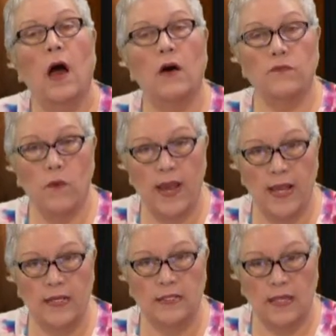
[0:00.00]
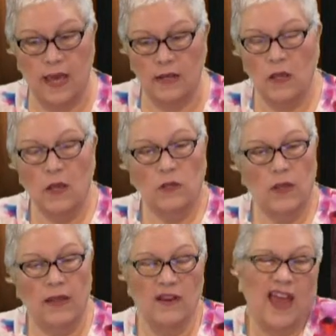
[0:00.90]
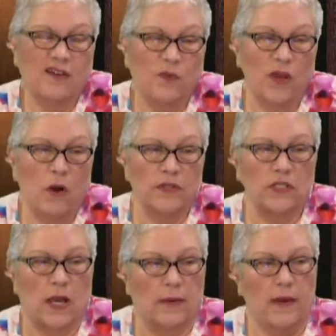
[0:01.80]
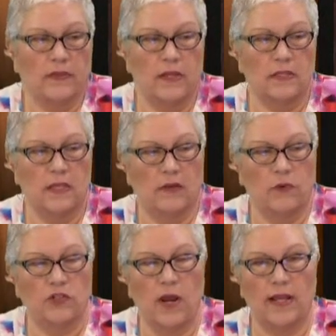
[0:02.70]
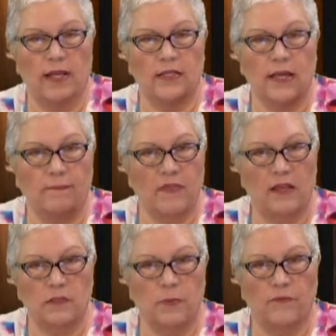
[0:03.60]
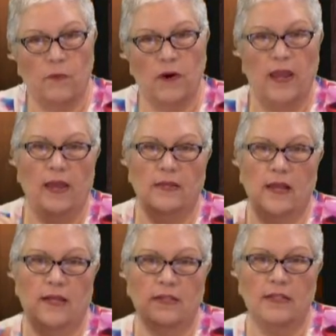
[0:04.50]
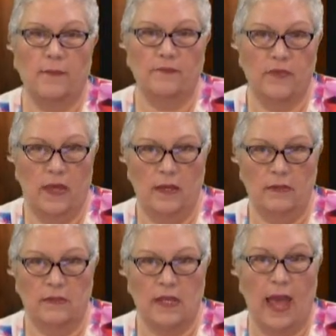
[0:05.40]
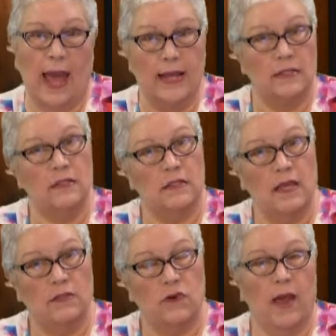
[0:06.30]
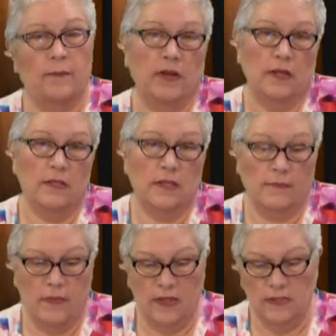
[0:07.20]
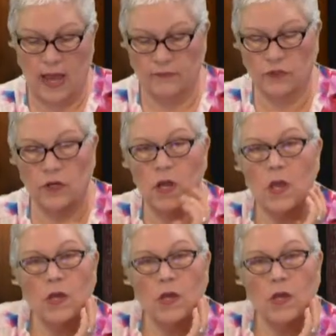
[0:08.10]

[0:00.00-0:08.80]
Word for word: of ways that, and we always talk about this, that we try to get some things beforehand and some things as things are happening and some things after.